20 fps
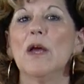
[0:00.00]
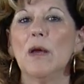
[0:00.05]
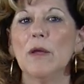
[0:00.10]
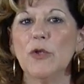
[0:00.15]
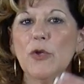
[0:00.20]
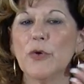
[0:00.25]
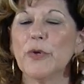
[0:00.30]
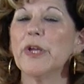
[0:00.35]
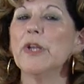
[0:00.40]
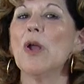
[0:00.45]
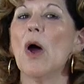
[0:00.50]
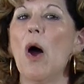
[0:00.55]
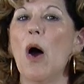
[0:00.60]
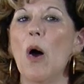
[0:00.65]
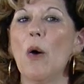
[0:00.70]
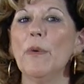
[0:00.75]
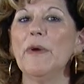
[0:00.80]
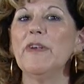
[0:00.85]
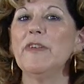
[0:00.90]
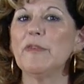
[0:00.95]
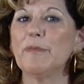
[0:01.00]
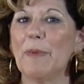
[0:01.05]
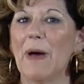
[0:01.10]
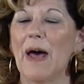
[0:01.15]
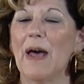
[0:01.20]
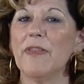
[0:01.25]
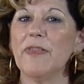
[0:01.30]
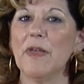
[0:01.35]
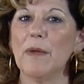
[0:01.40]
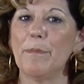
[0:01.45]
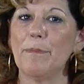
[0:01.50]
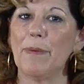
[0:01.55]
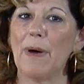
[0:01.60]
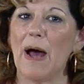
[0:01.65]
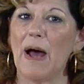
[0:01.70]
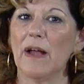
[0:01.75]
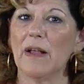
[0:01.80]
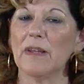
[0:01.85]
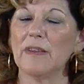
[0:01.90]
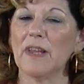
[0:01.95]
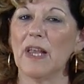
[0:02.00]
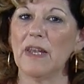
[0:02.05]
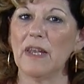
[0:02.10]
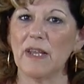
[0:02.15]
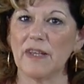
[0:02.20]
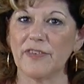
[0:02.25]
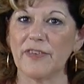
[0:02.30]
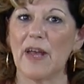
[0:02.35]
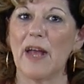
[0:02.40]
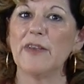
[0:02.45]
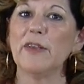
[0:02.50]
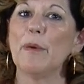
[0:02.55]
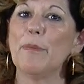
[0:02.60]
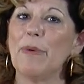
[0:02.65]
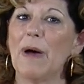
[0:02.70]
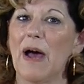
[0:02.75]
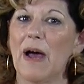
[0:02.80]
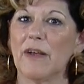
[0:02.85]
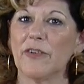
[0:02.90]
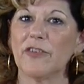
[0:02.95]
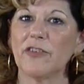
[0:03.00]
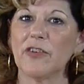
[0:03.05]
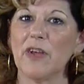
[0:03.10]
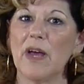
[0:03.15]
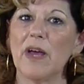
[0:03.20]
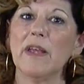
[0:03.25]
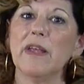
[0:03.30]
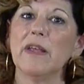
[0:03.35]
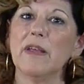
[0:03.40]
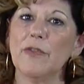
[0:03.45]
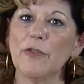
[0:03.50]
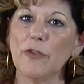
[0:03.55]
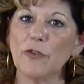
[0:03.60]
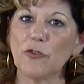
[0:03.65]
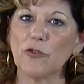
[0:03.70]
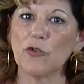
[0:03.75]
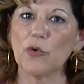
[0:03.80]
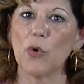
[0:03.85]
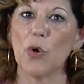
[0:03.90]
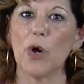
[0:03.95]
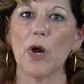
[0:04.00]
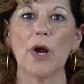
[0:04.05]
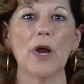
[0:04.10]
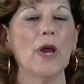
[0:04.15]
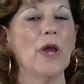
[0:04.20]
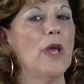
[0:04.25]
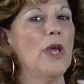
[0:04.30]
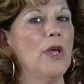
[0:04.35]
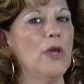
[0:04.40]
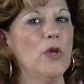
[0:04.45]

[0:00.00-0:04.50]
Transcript: You can always buy the lasagna pasta in the store.